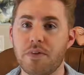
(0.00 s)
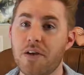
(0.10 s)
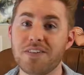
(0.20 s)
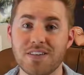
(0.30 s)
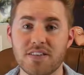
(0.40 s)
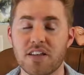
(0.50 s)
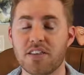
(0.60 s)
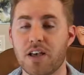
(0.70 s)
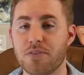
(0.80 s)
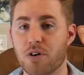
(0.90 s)
Having said
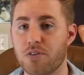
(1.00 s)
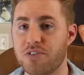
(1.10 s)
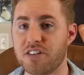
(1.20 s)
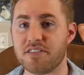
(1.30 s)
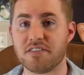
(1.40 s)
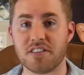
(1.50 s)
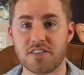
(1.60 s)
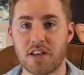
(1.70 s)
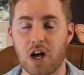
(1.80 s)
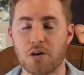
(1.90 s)
that, there are things in
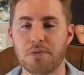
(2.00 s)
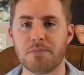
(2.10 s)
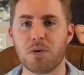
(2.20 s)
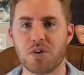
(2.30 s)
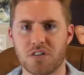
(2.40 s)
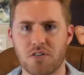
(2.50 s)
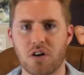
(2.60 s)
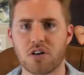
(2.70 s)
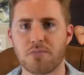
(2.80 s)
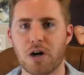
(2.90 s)
this album I want to
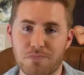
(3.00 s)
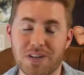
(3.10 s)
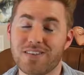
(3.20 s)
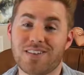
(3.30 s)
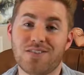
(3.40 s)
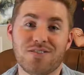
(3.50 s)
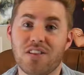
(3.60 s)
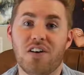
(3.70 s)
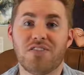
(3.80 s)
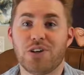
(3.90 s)
talk about, because I just
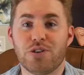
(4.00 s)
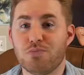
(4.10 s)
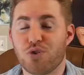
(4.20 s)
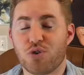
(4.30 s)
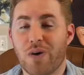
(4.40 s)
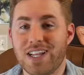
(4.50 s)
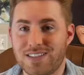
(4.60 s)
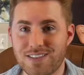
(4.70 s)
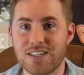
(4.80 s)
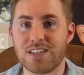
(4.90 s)
love hearing Brooke White
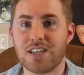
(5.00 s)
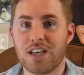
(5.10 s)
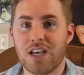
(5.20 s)
sing,